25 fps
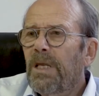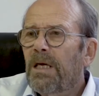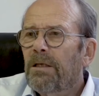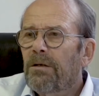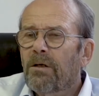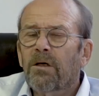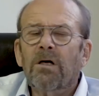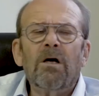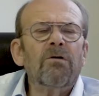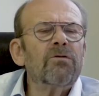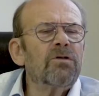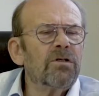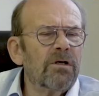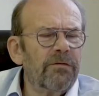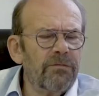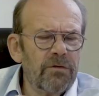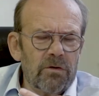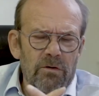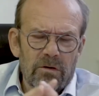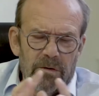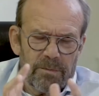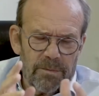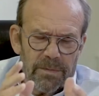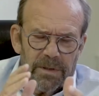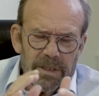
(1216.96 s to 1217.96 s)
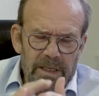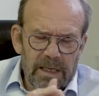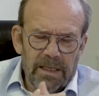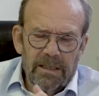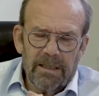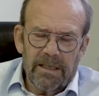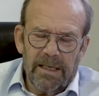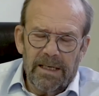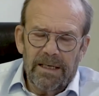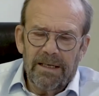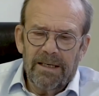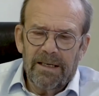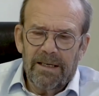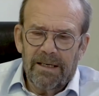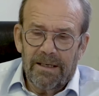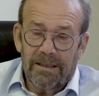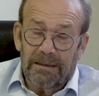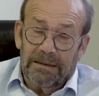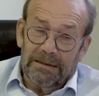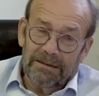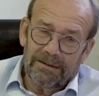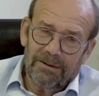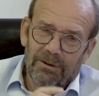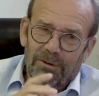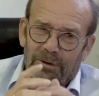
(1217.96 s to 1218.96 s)
the Council of Europe,
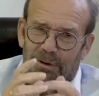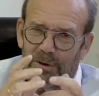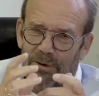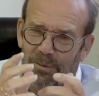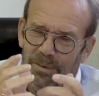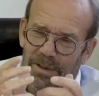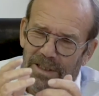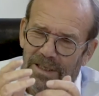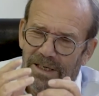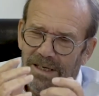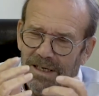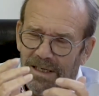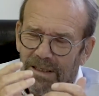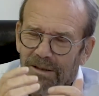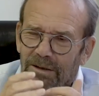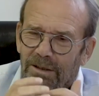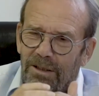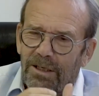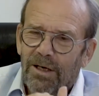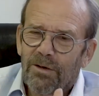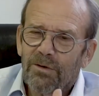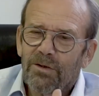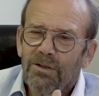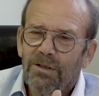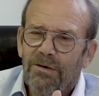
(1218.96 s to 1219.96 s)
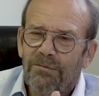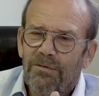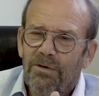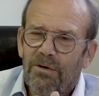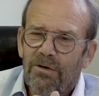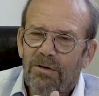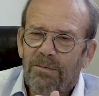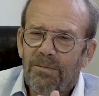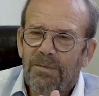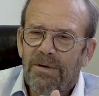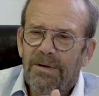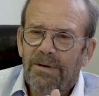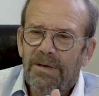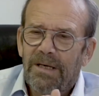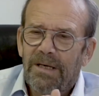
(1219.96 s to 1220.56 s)
not European, the Council of Europe,